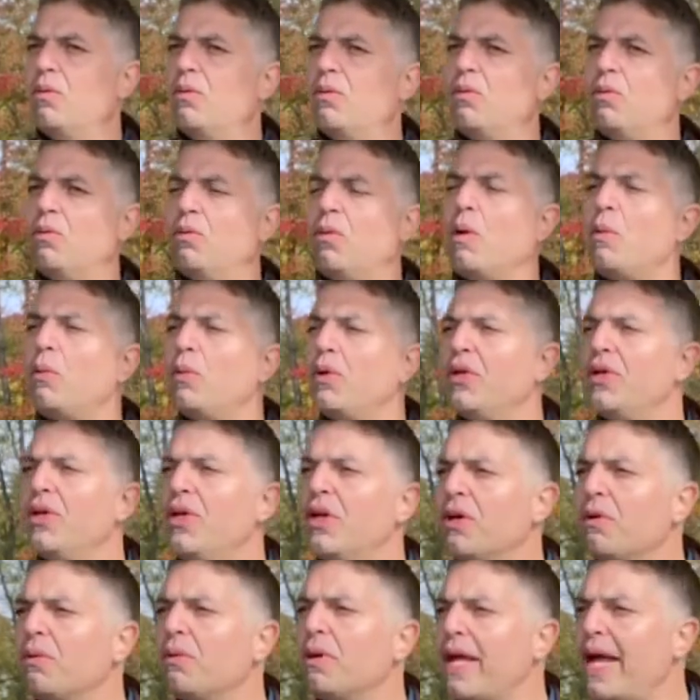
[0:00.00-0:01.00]
What would
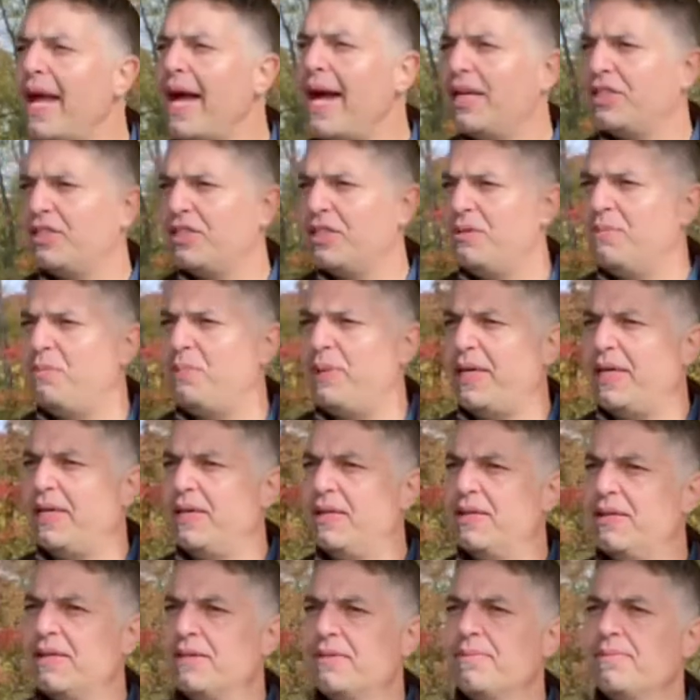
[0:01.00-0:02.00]
your reaction be?
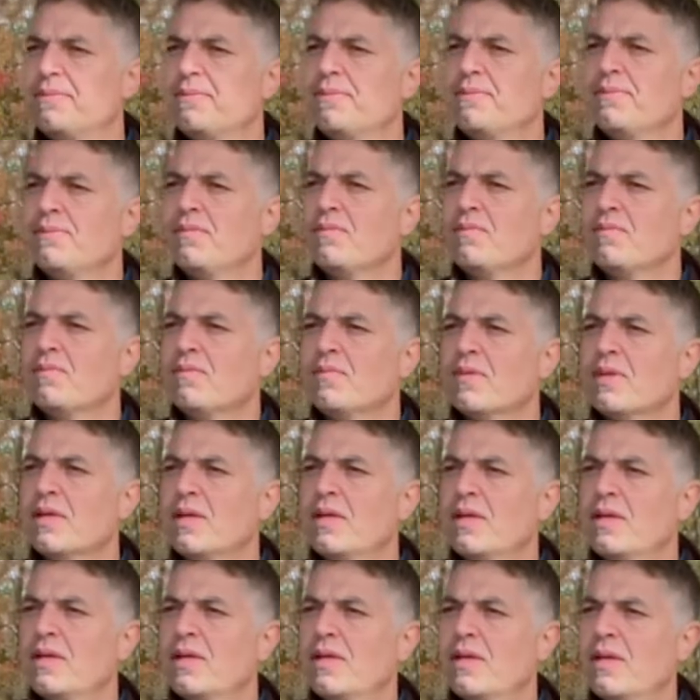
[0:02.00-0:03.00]

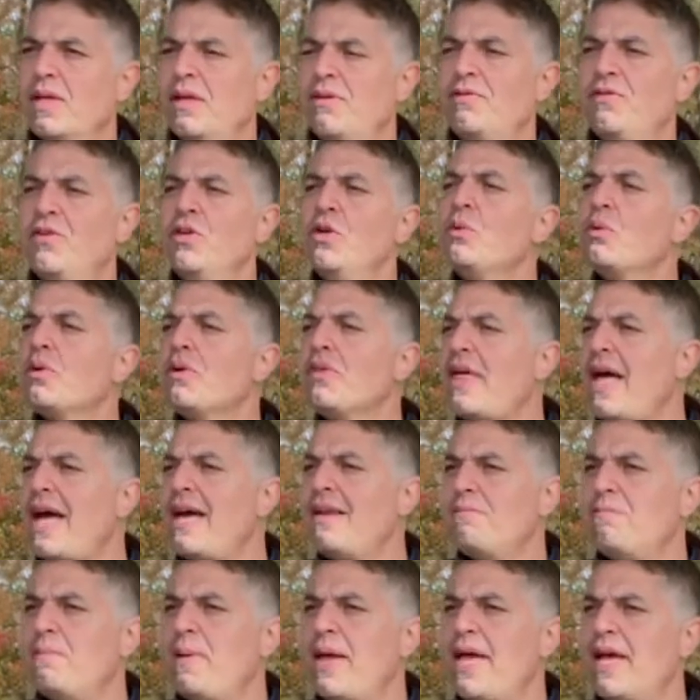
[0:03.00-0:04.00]
If you were
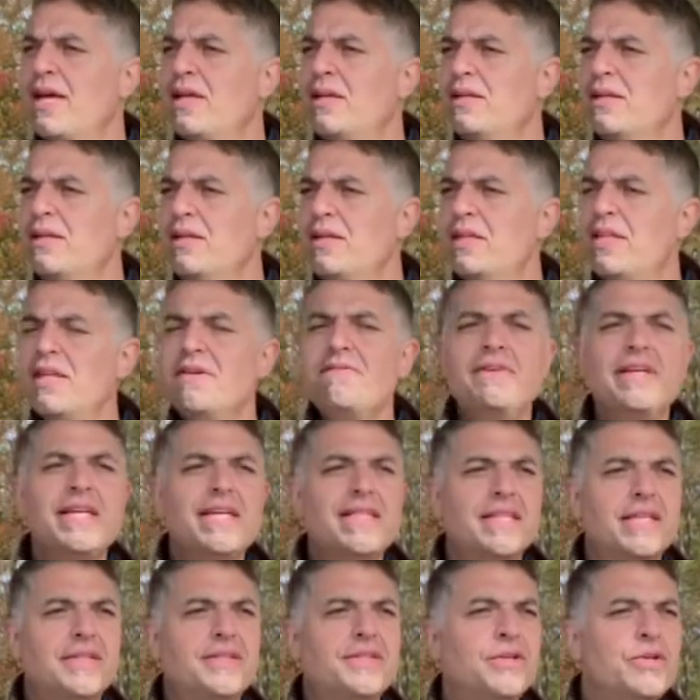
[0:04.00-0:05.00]
that man living
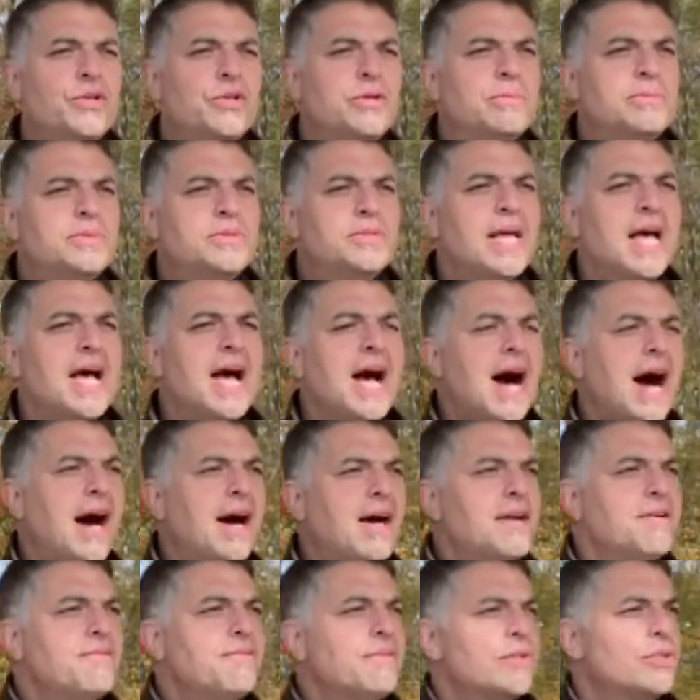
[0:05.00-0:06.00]
in the tombs,
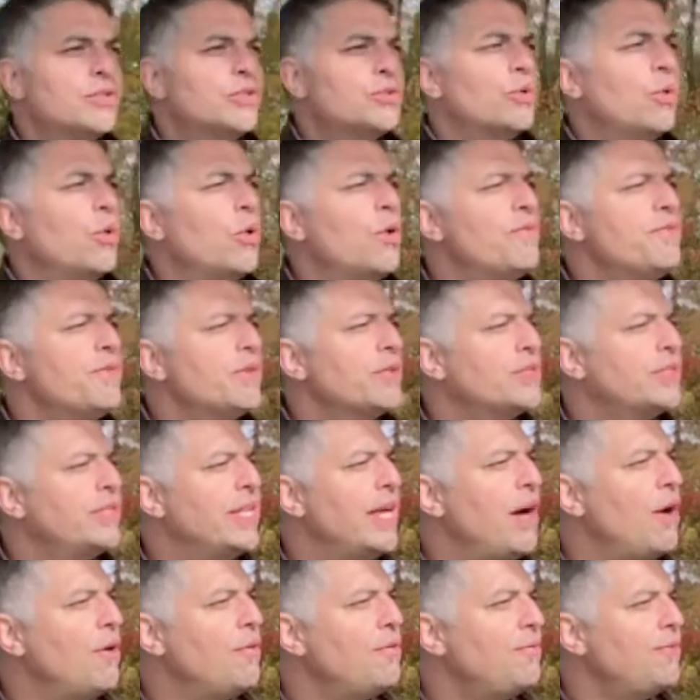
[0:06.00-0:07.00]
out of control of
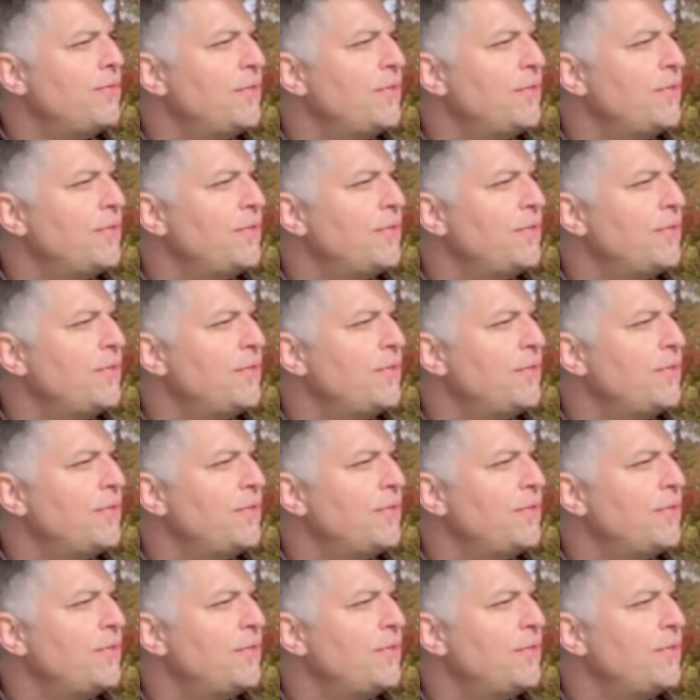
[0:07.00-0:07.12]
yourself,